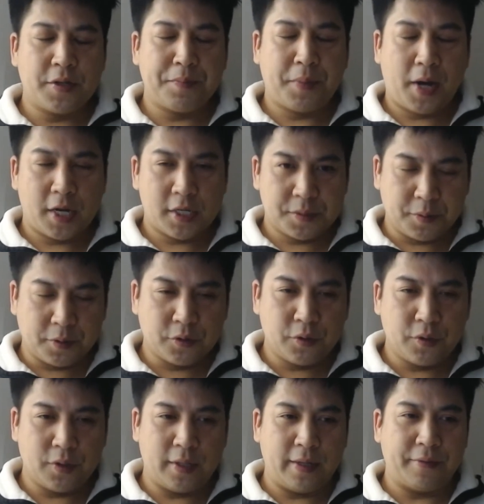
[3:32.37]
impossible
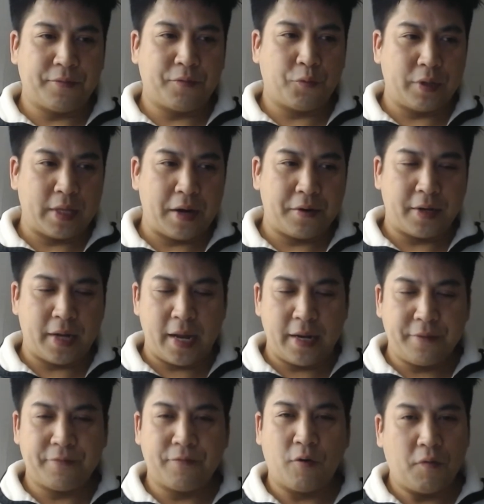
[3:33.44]
to live without any
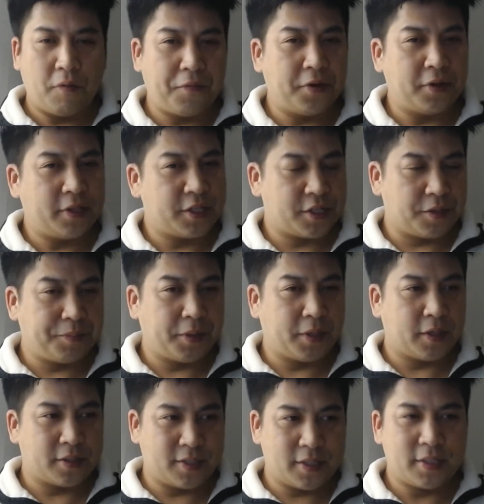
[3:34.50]
form of addiction
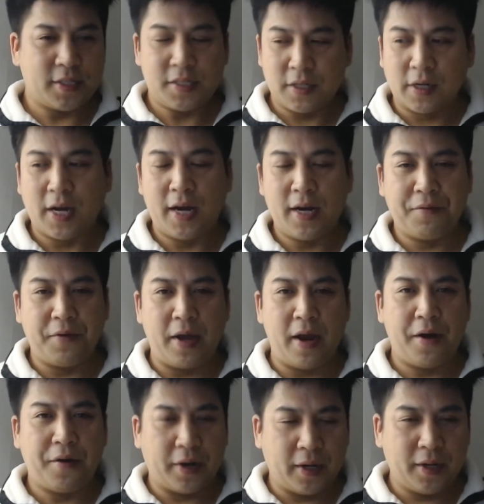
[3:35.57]
because this is the kind of
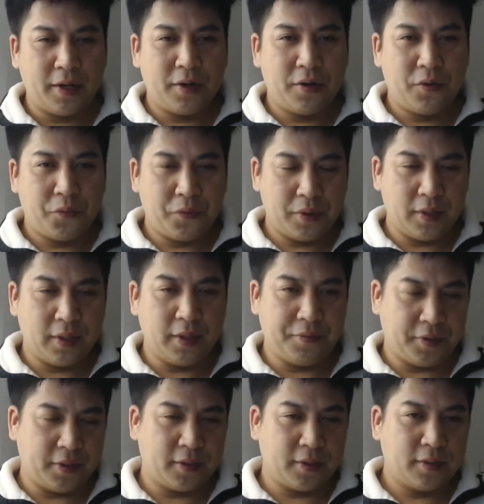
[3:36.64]
era we live
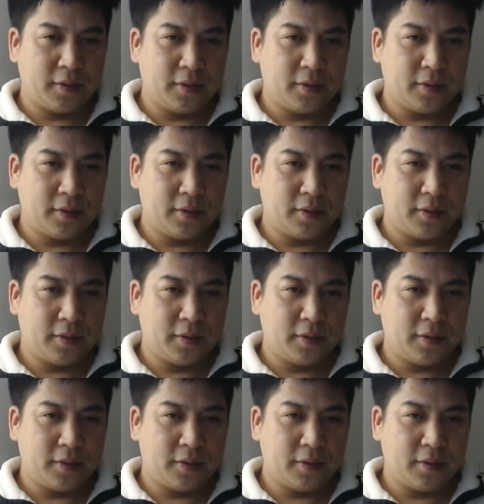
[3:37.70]
in.